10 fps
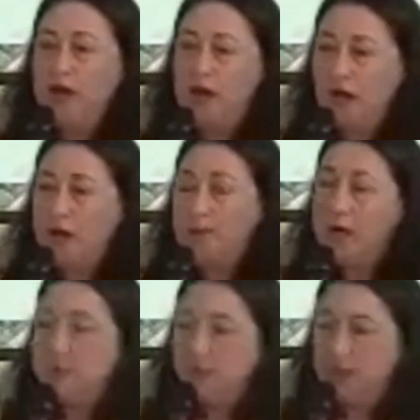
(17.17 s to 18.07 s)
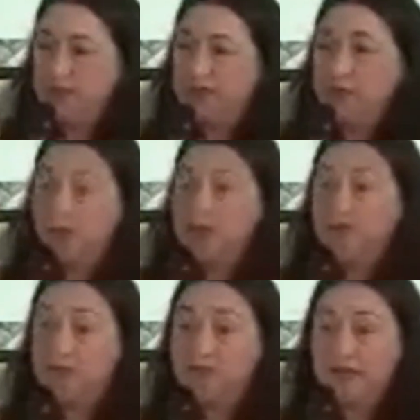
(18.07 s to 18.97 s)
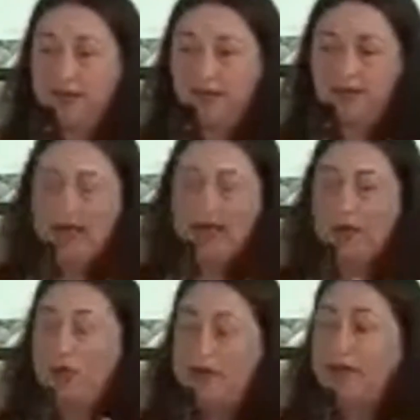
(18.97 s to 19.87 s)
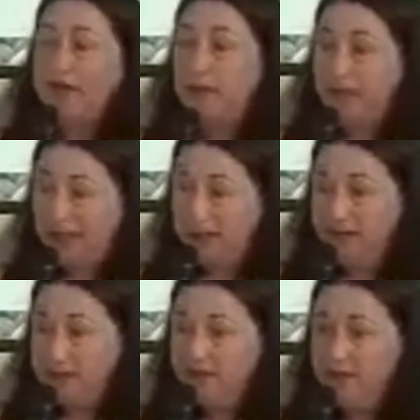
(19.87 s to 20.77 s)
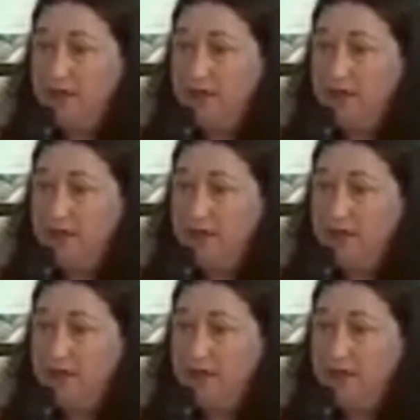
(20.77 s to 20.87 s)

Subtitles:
come up with, for the first time, a greening plan